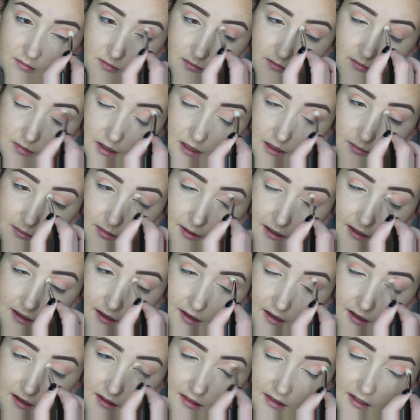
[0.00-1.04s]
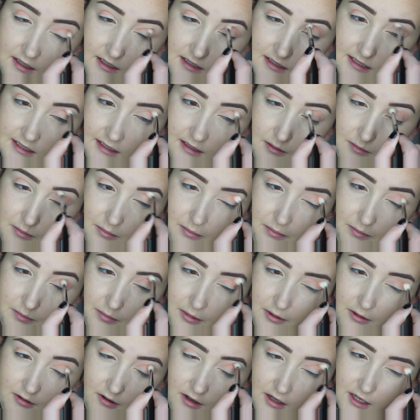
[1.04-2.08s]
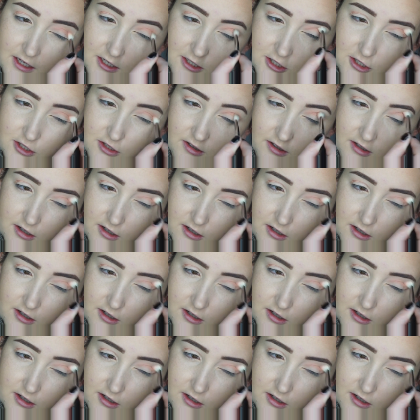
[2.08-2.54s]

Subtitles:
maybe, I think it's like a blush